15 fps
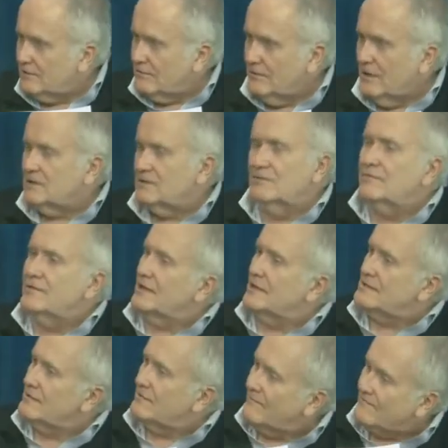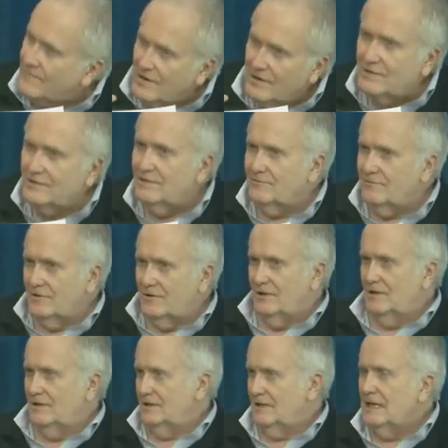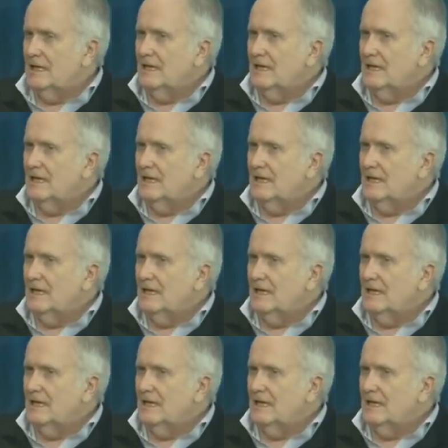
direction of things that are very difficult.